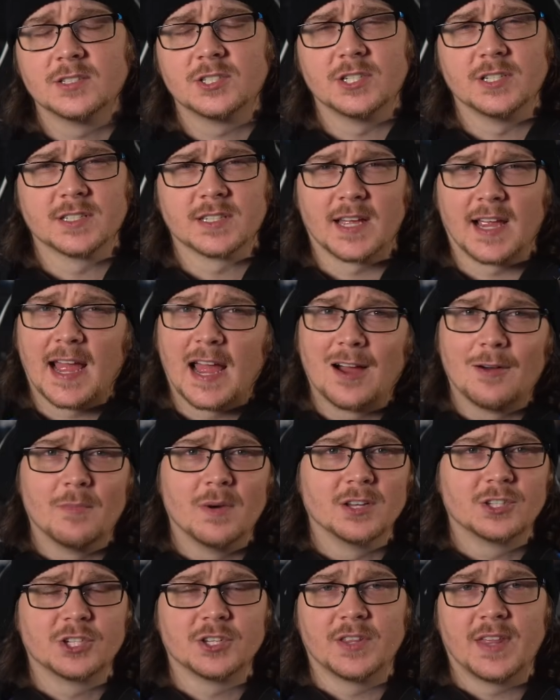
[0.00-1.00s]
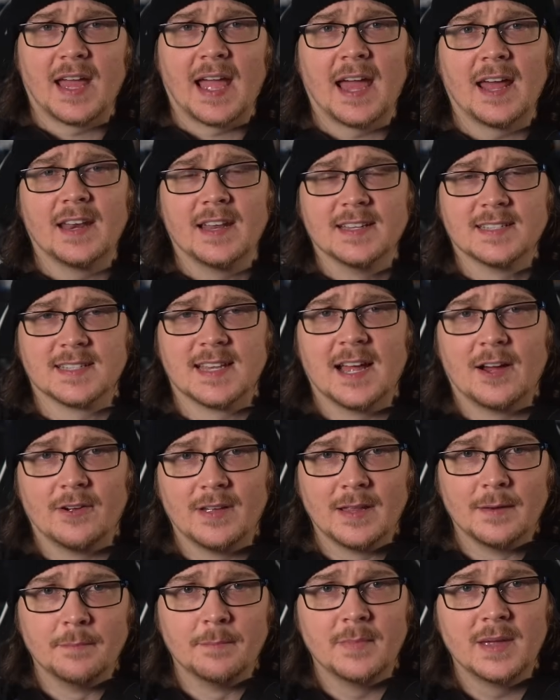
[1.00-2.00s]
She's like, how much of that is now
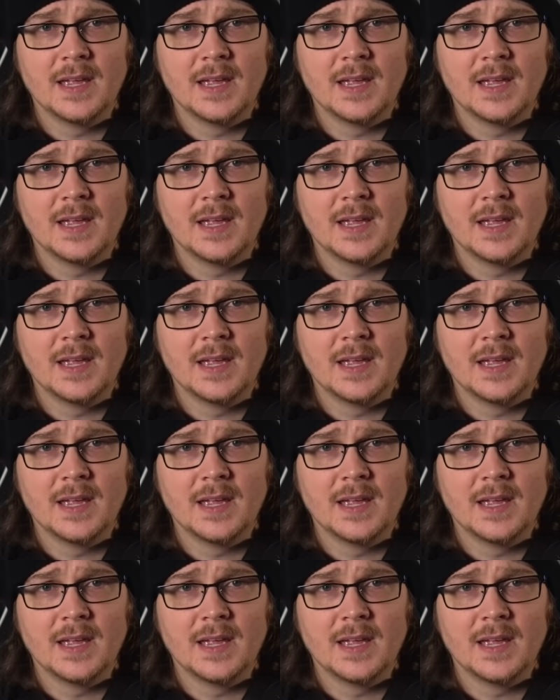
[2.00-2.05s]
in